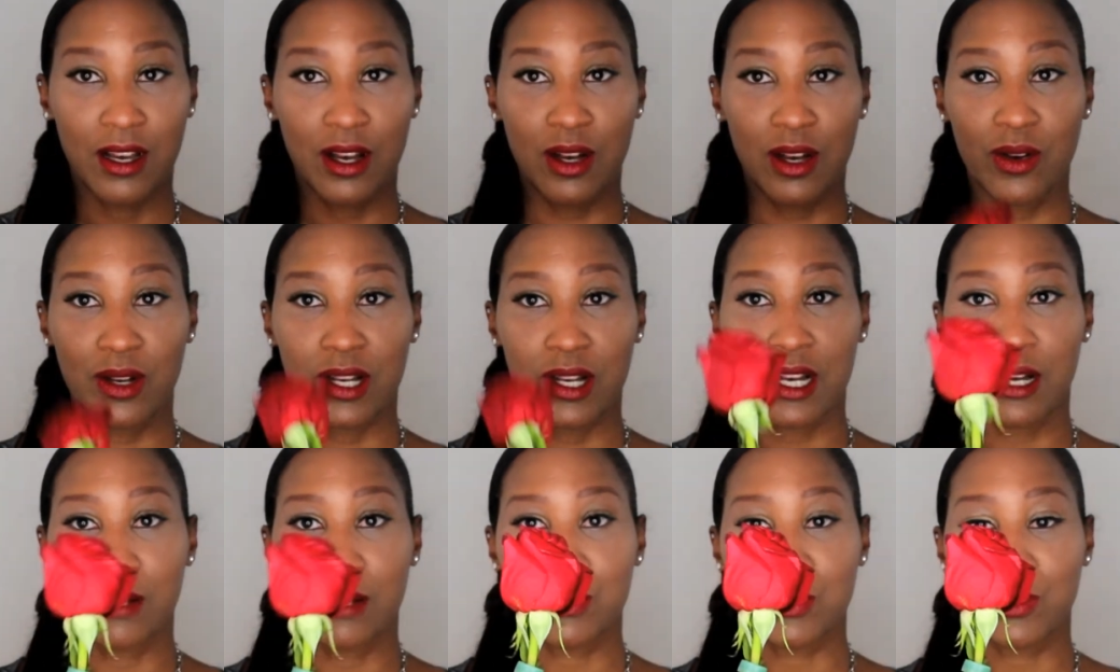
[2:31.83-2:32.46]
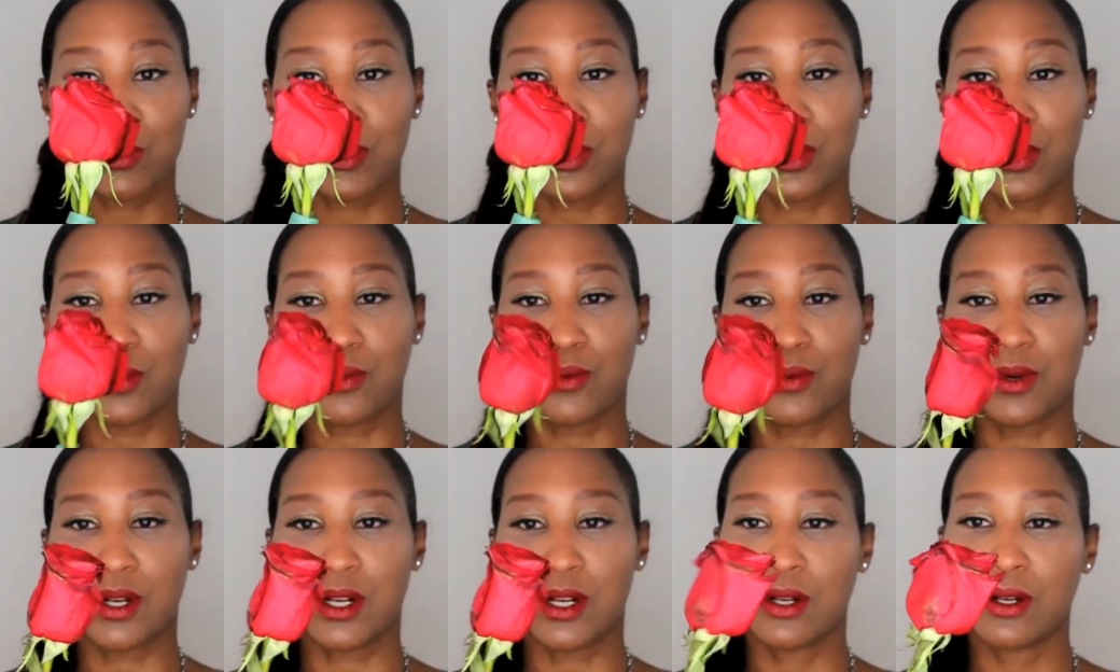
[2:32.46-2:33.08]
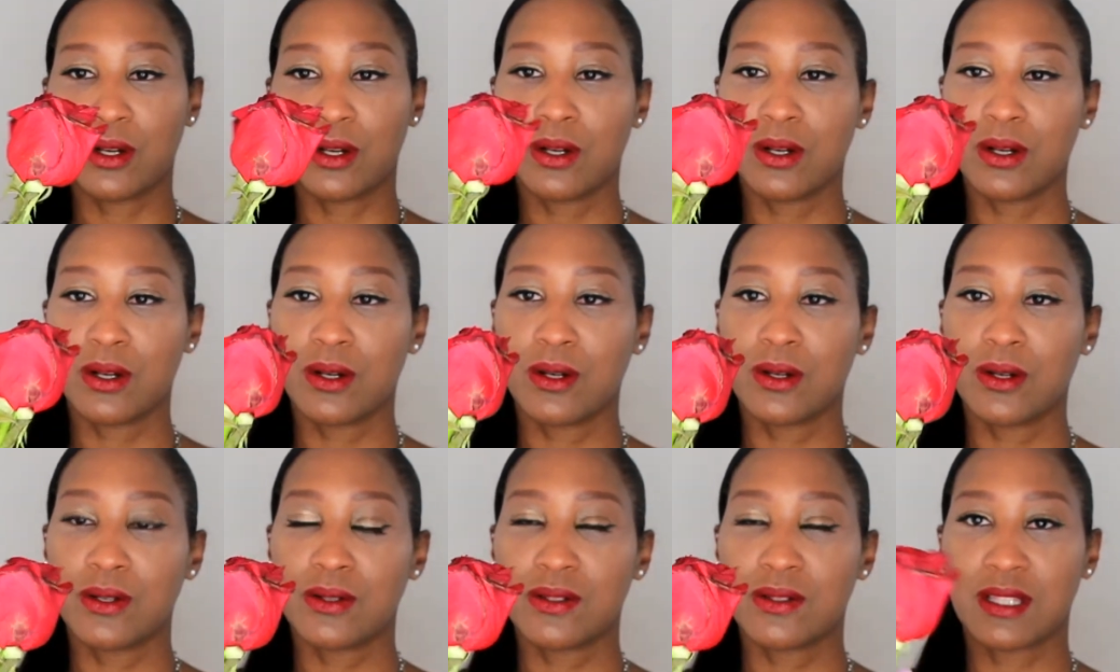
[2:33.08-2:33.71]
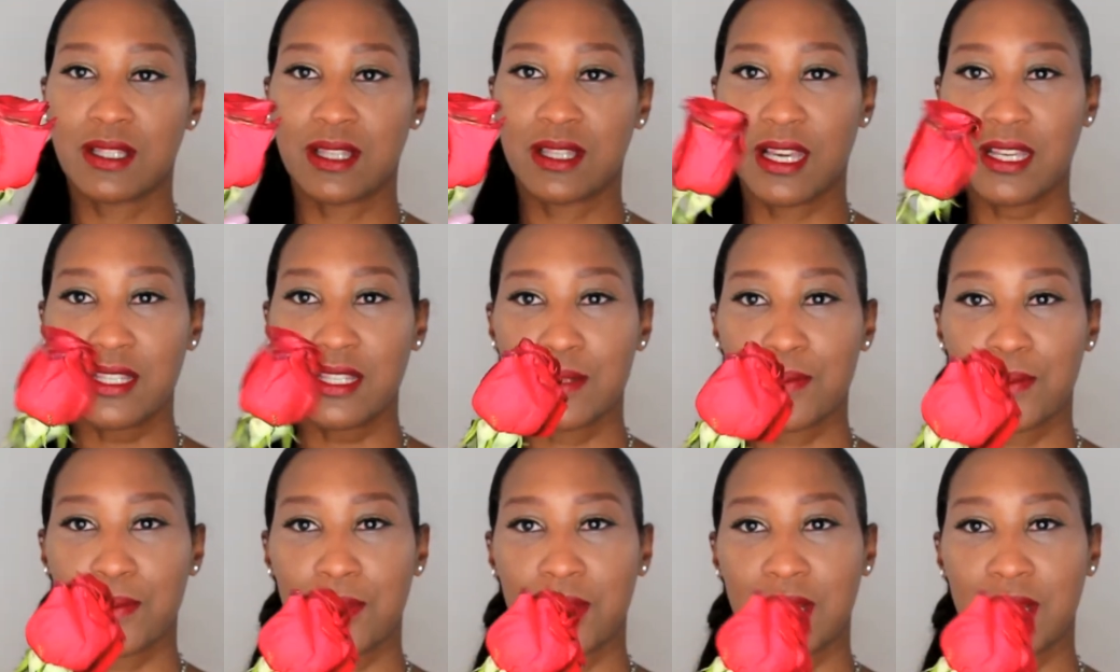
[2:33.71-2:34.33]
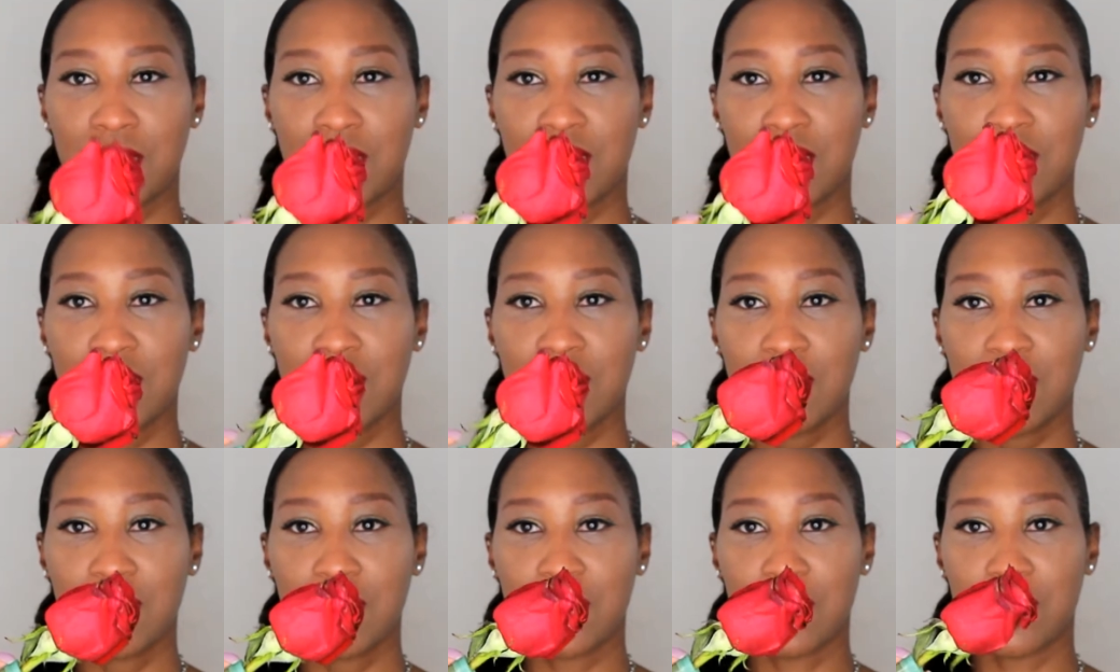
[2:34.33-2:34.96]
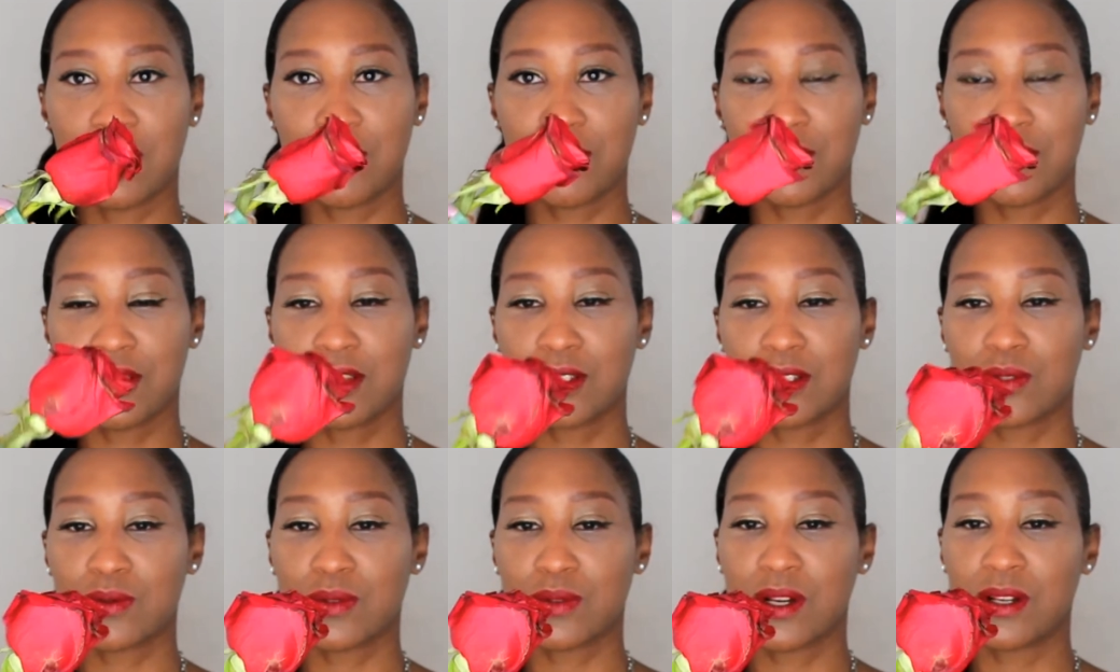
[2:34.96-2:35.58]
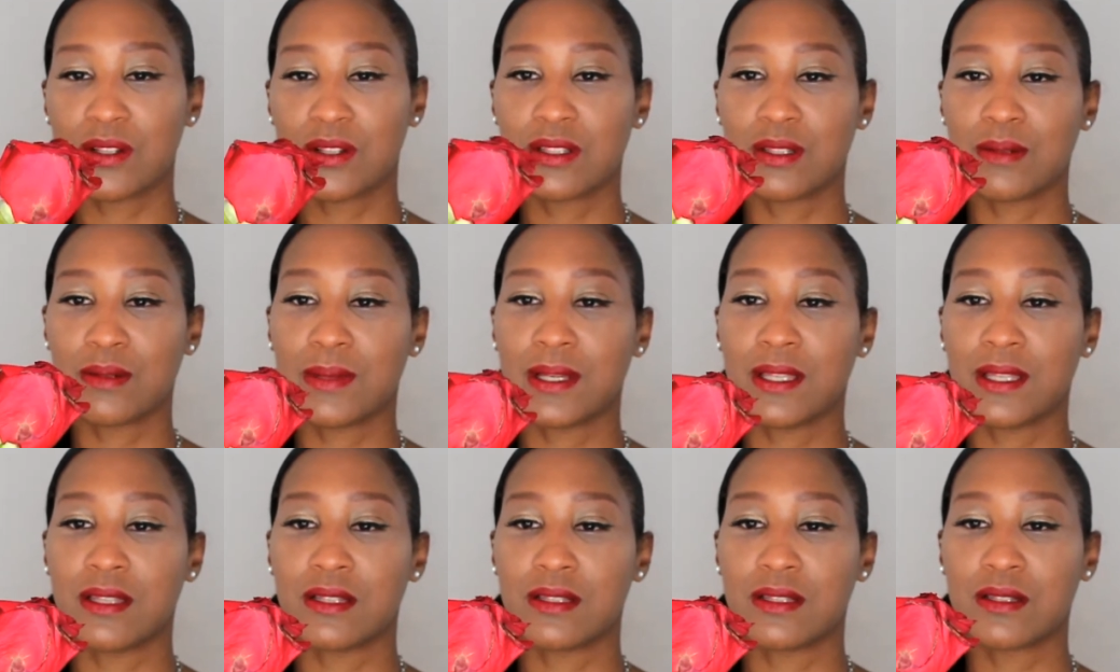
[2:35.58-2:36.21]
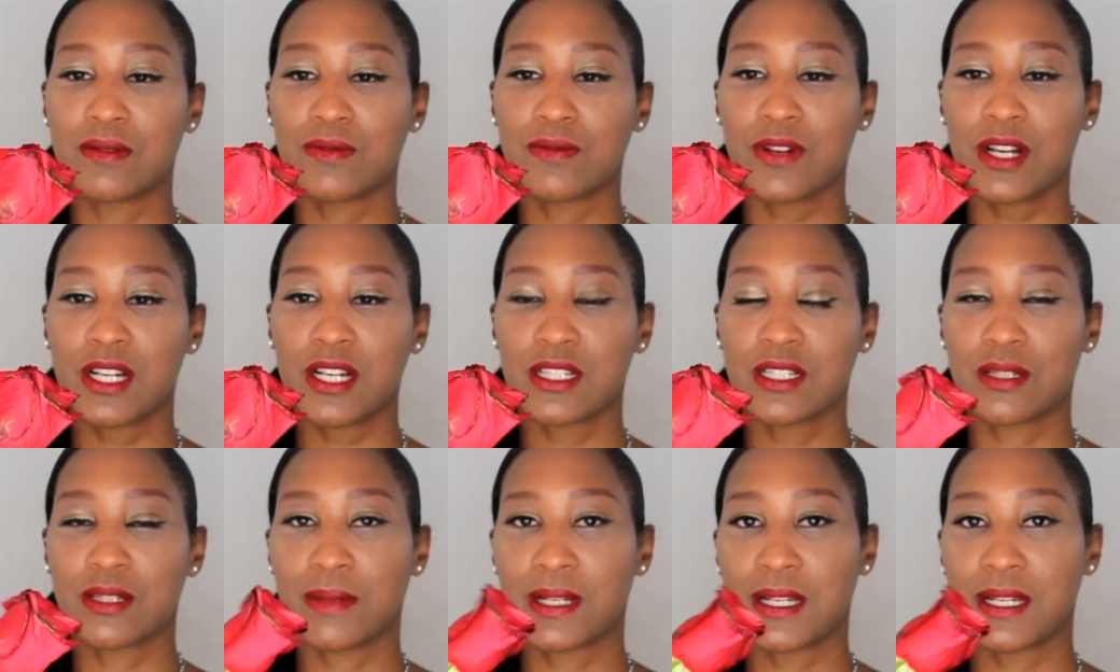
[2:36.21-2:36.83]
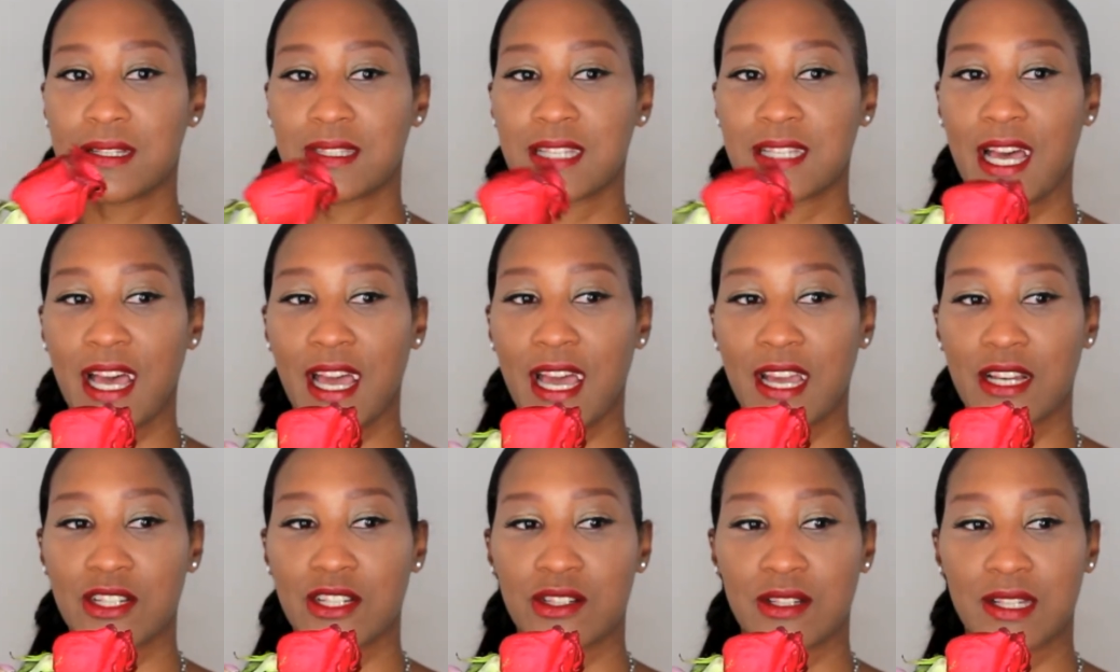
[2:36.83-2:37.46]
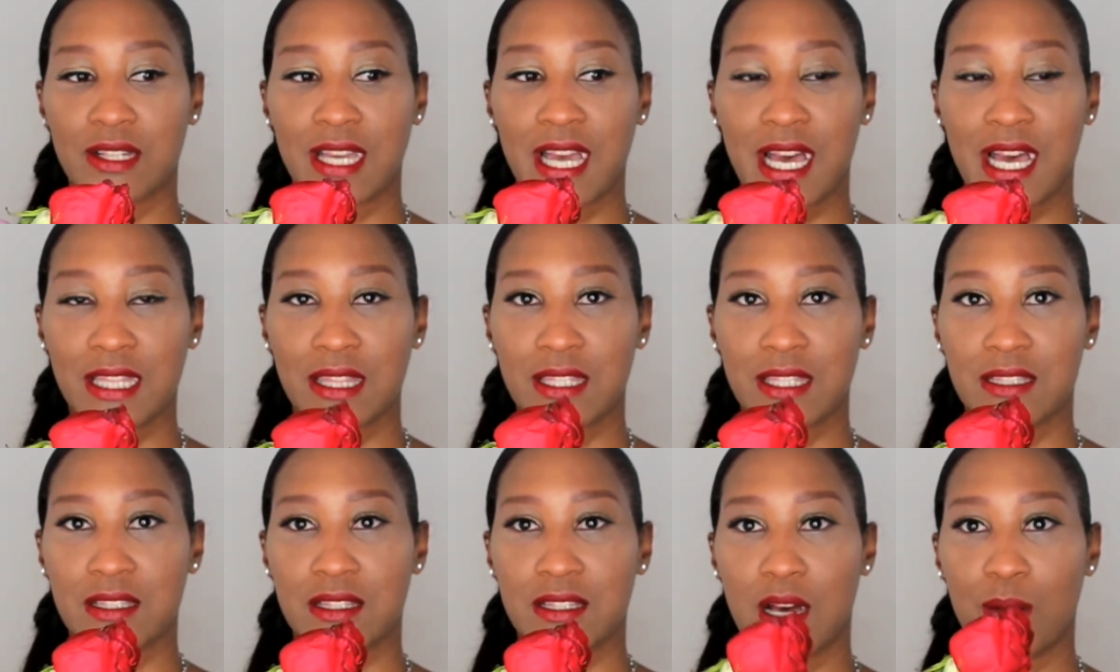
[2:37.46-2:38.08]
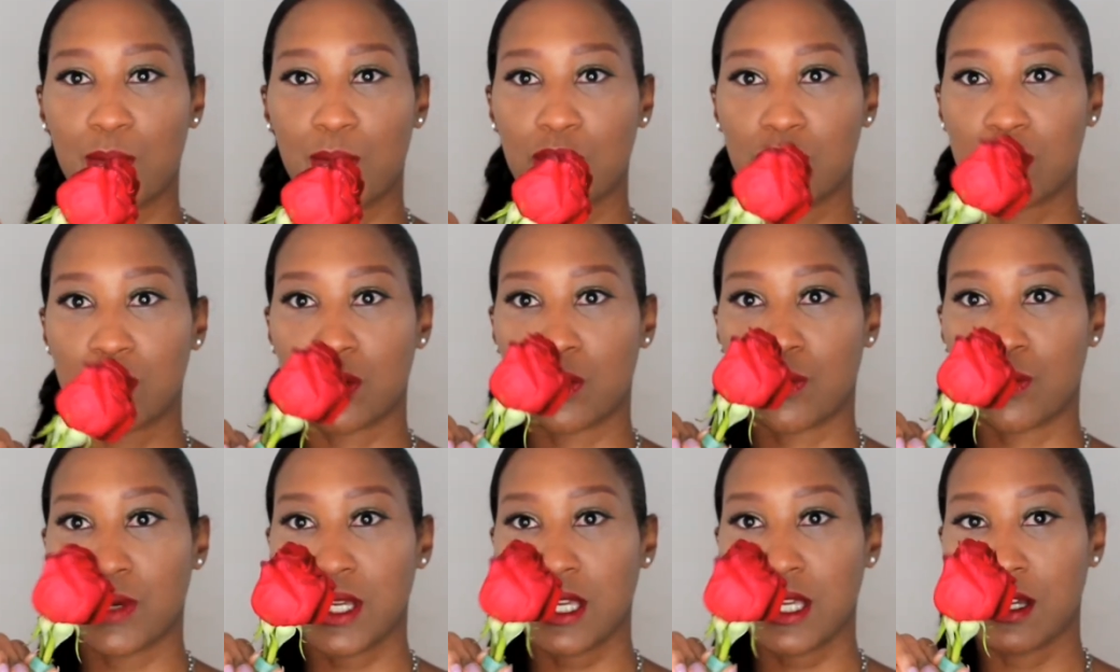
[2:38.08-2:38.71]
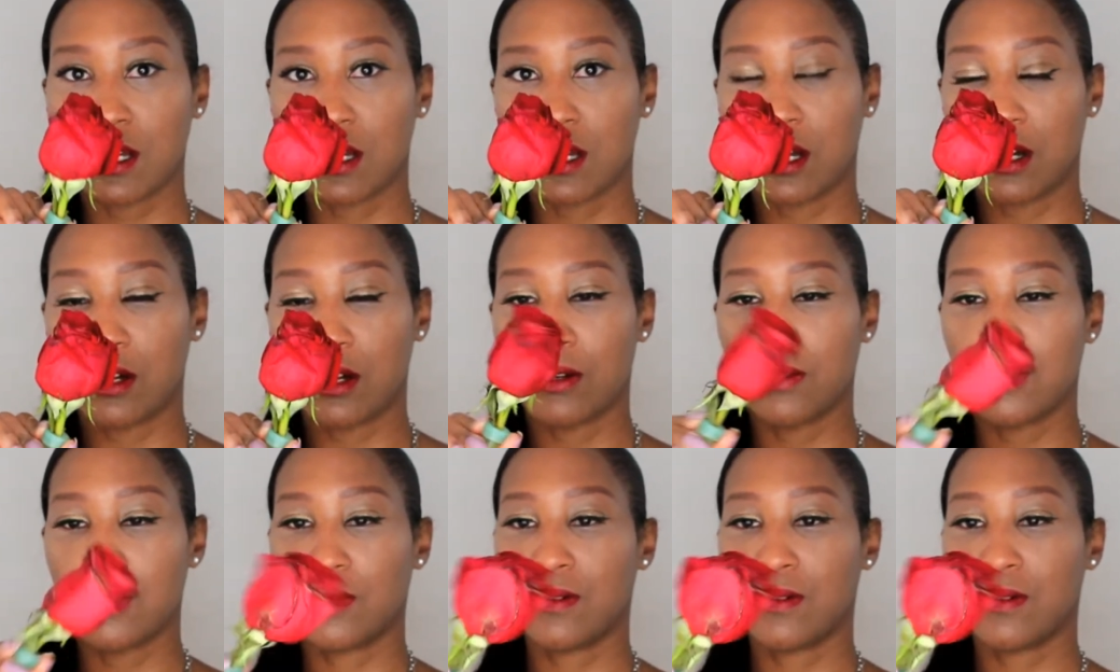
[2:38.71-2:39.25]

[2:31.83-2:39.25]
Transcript: Oh, it comes with the rose, and that's pretty good for this rose to be this fresh because I actually got this almost a week ago.